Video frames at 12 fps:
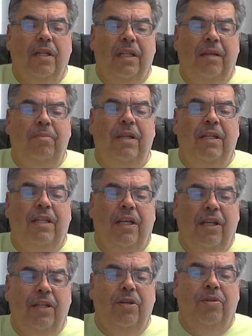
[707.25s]
Let me
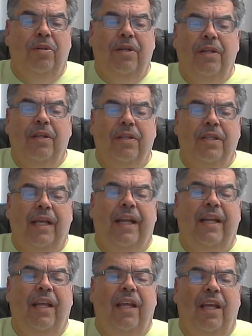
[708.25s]
tell you
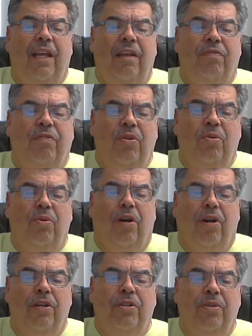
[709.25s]
that if you
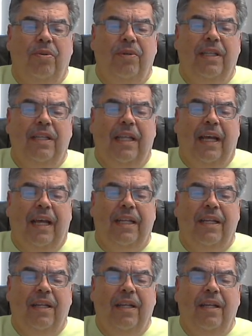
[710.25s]
are doing
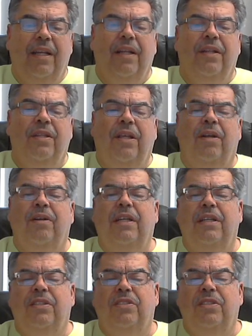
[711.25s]
that, there
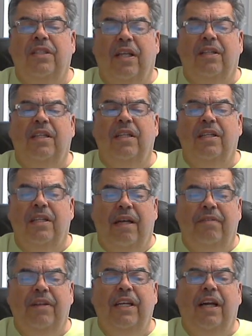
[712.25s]
is nothing
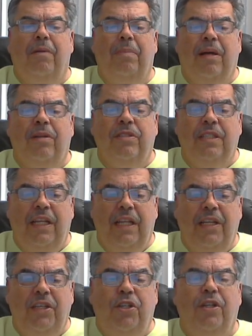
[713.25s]
loving about
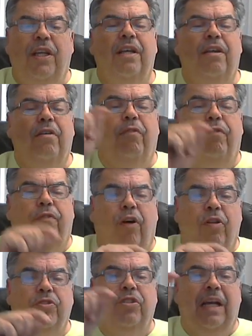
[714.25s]
teaching
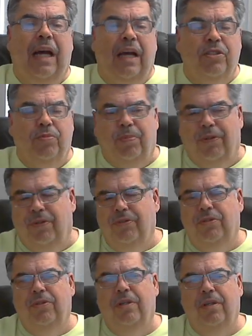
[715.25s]
false gospels.